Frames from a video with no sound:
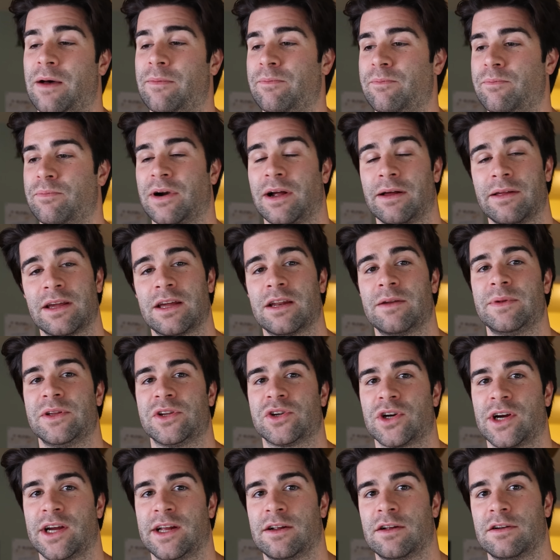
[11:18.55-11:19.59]
I'm probably going to be
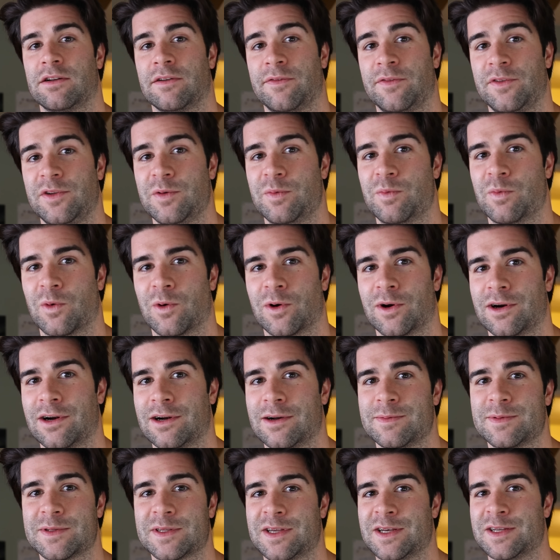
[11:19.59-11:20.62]
trying out a few more
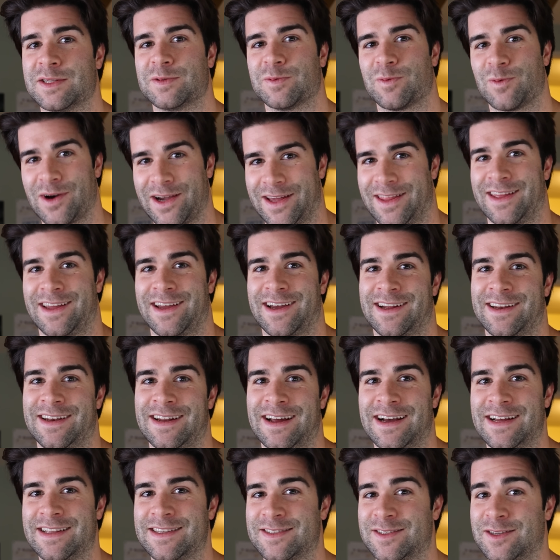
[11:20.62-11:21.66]
herbs because why the heck
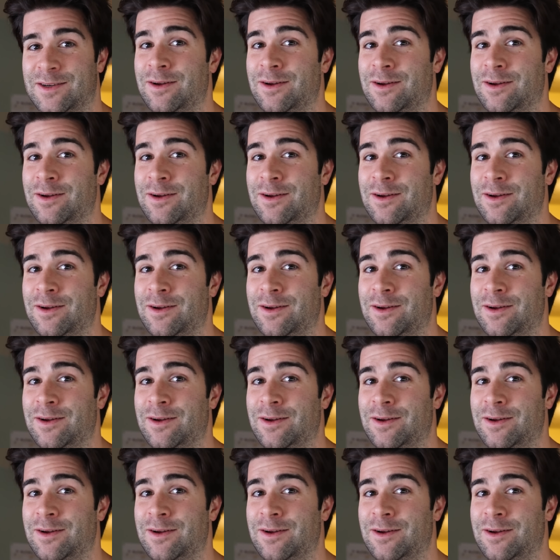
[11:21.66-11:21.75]
not?